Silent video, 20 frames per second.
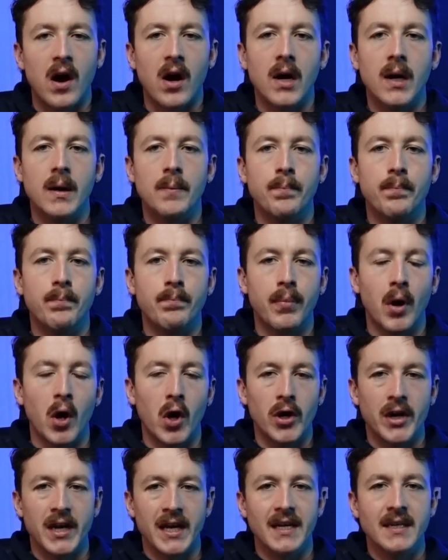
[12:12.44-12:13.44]
our
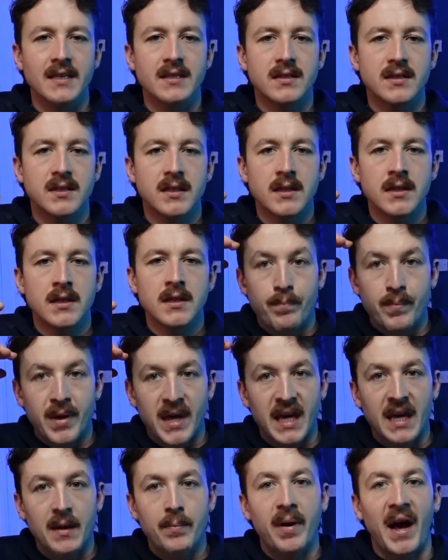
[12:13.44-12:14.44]
body's
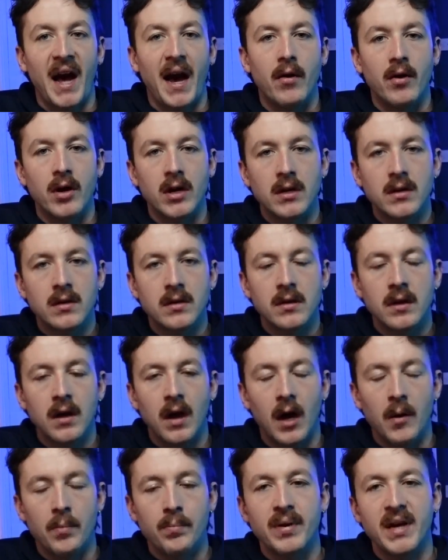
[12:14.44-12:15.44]
peak power,
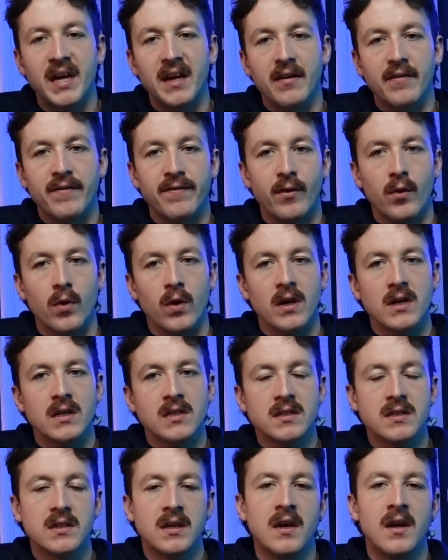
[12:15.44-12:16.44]
our peak
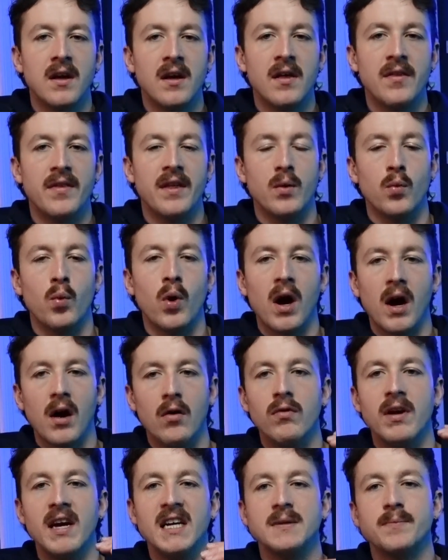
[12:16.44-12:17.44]
force, then what our
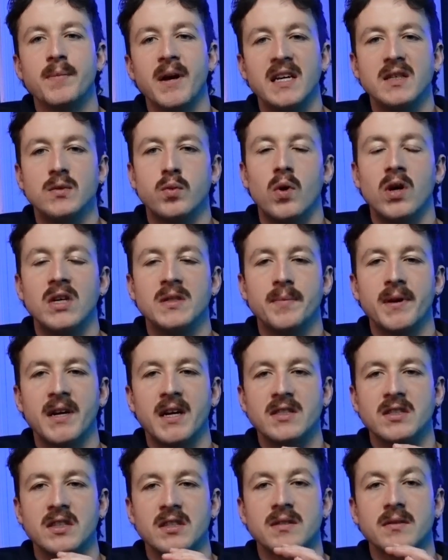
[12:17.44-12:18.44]
race pace was
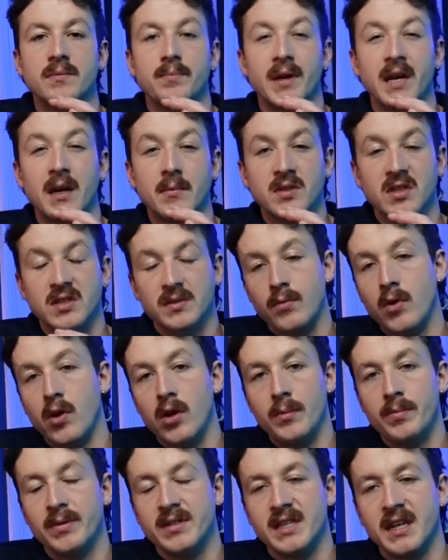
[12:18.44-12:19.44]
becomes a
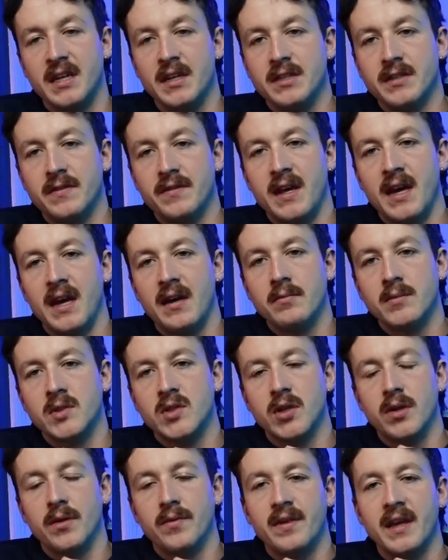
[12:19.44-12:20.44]
smaller percentage of that.
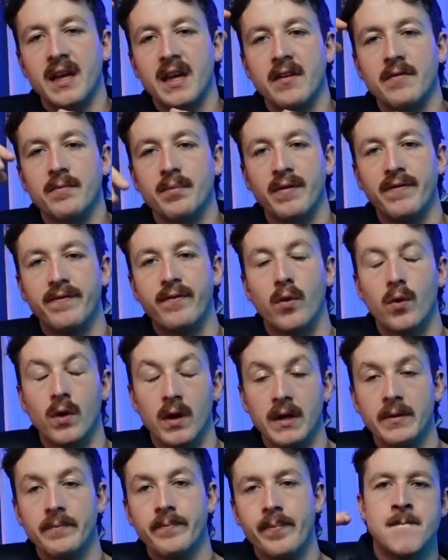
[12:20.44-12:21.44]
So think of
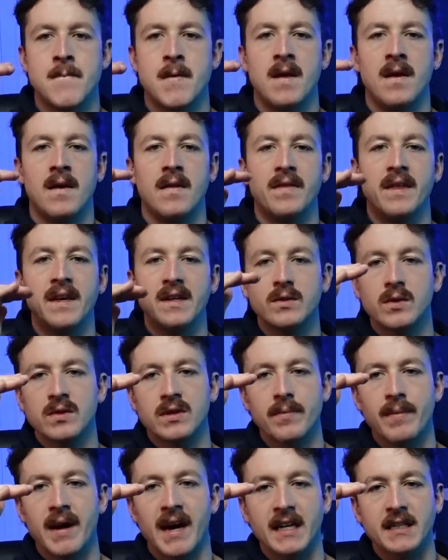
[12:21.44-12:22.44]
before, this was
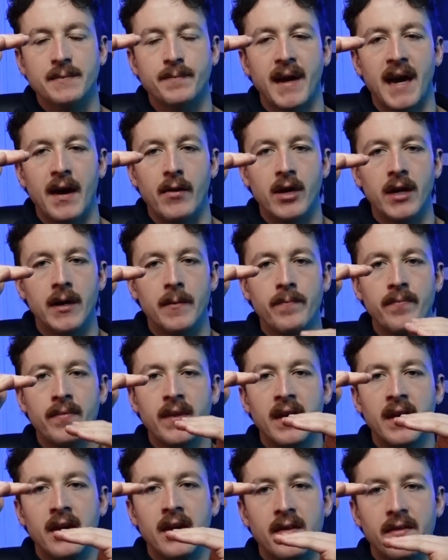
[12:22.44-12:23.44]
our max power,
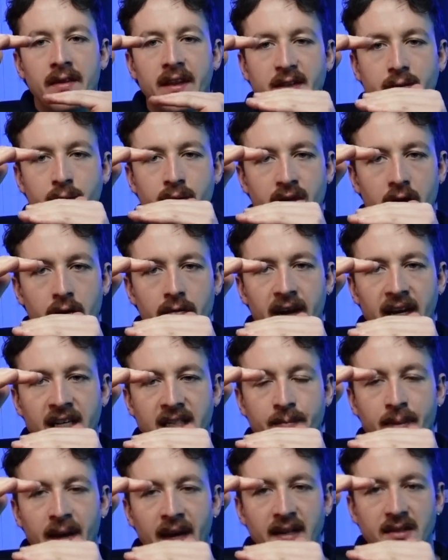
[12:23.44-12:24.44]
this was our race
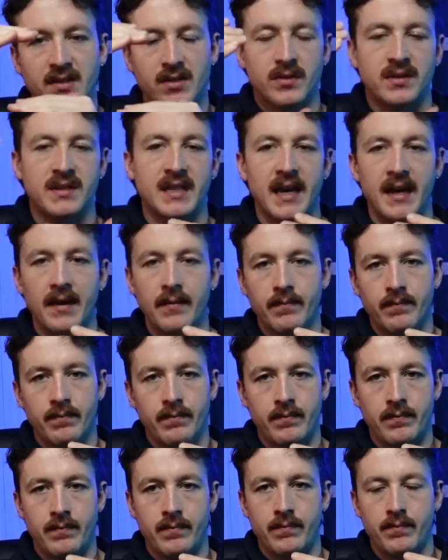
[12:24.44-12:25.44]
pace. So say
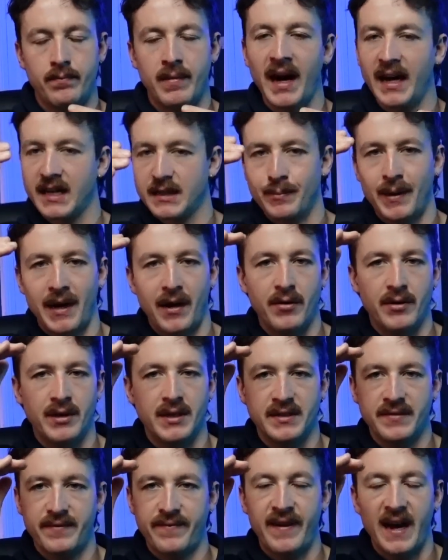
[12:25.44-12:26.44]
max power
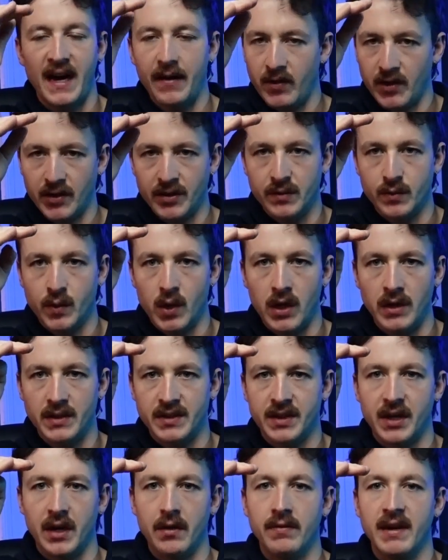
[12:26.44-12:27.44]
is 500 watts
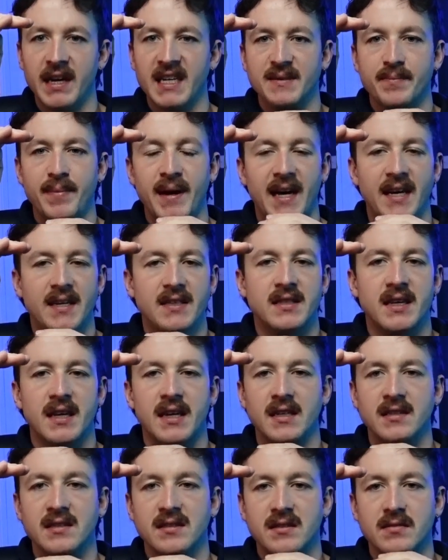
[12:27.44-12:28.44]
and our race pace
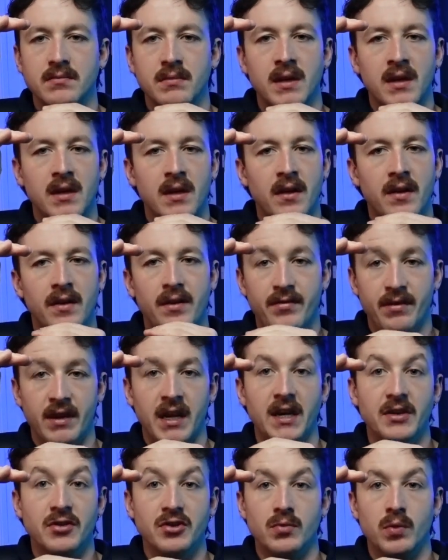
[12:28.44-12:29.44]
is
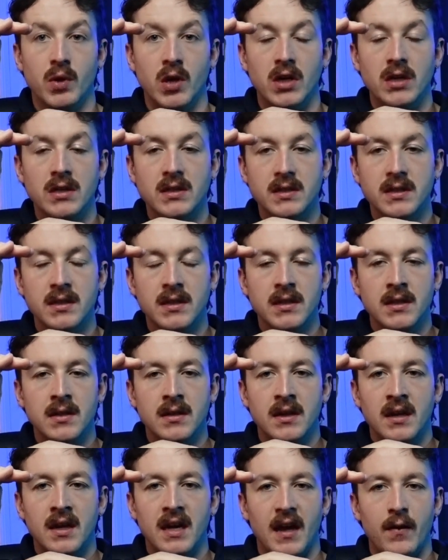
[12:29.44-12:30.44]
300 watts.
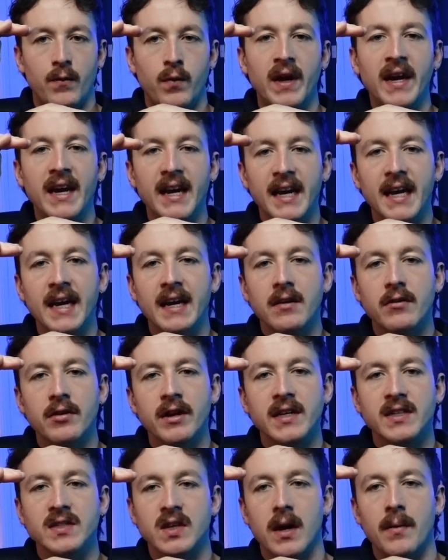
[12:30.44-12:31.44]
If we can
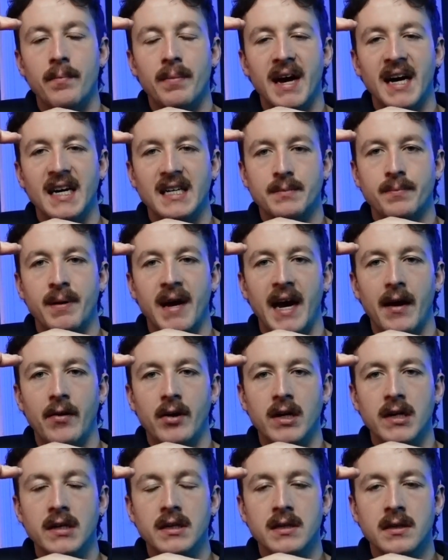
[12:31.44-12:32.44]
increase our max
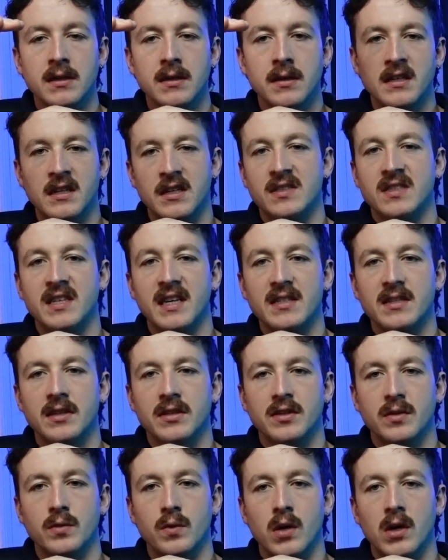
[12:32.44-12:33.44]
power to
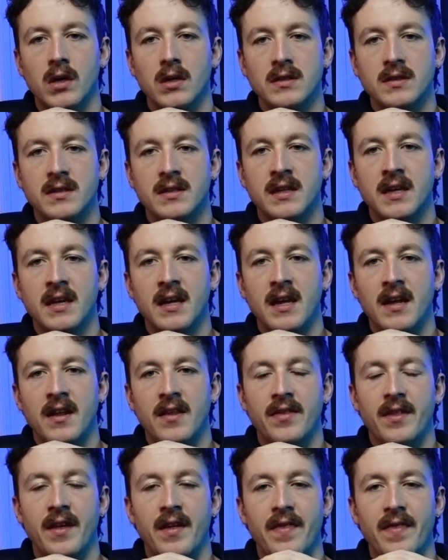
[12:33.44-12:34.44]
600 watts,
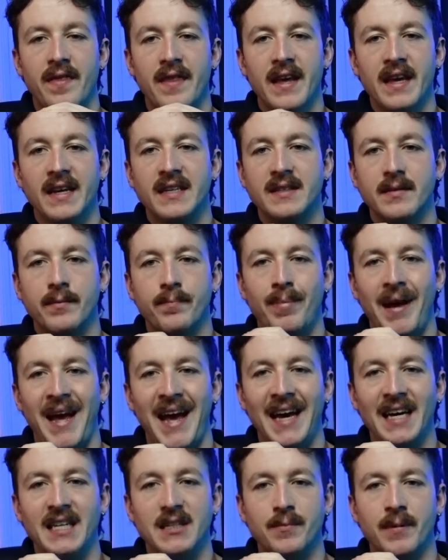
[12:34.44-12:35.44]
then this
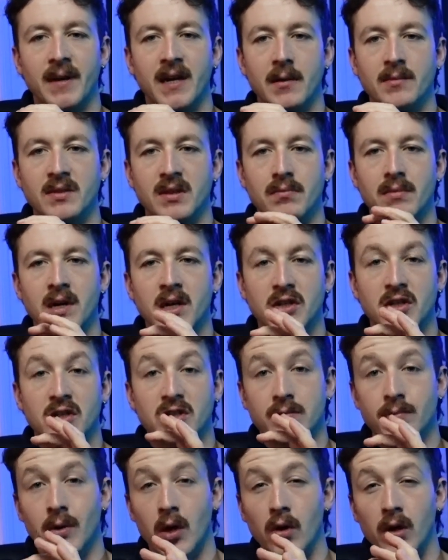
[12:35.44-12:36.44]
pace becomes a much
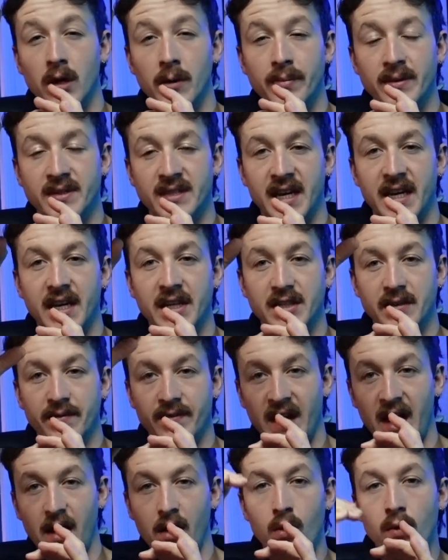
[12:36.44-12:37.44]
smaller percentage of
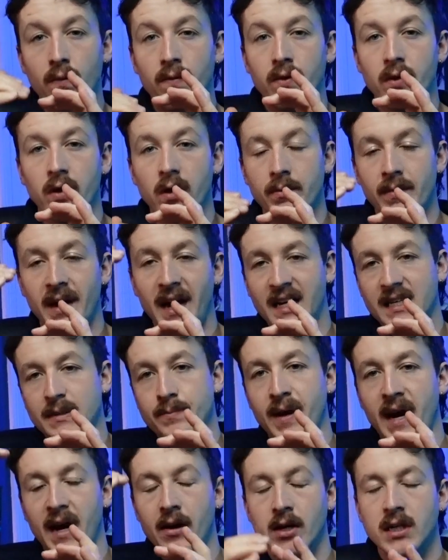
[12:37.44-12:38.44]
that overall max
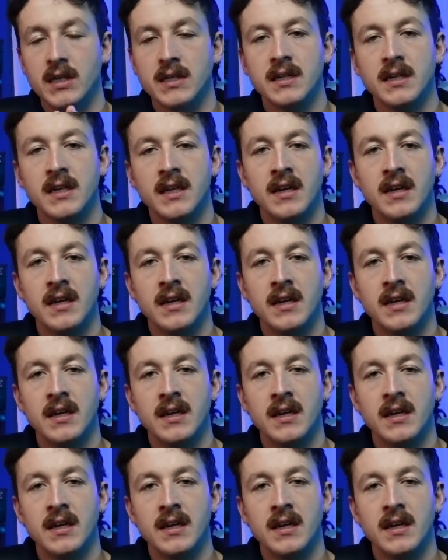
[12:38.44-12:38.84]
power,